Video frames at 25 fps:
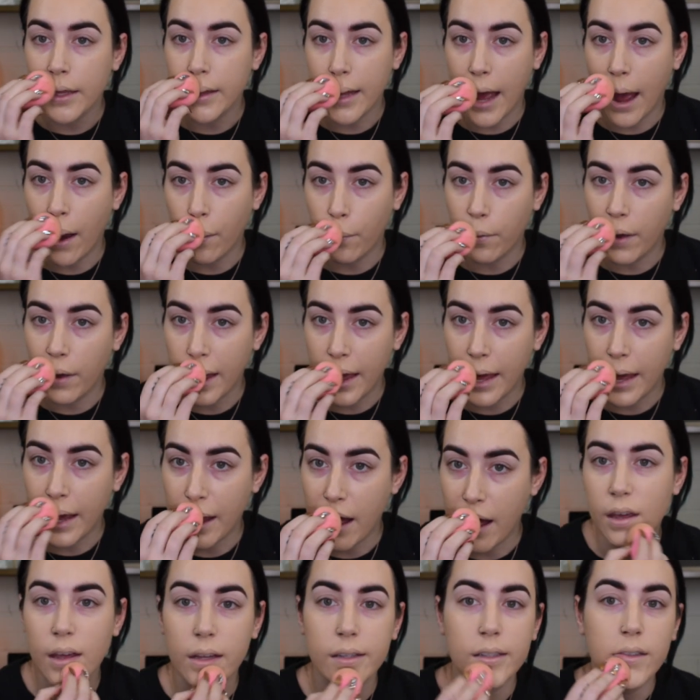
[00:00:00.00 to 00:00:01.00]
That
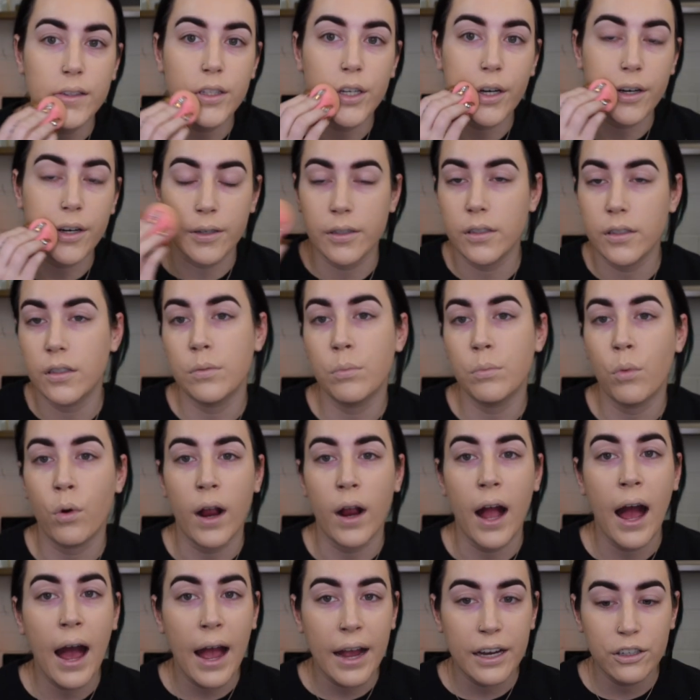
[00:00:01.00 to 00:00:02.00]
way it turns
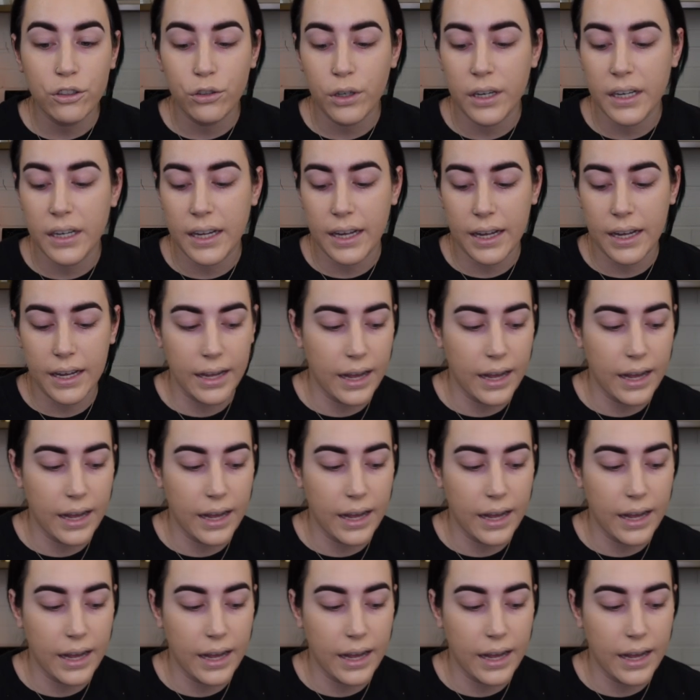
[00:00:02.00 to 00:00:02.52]
more hydrating.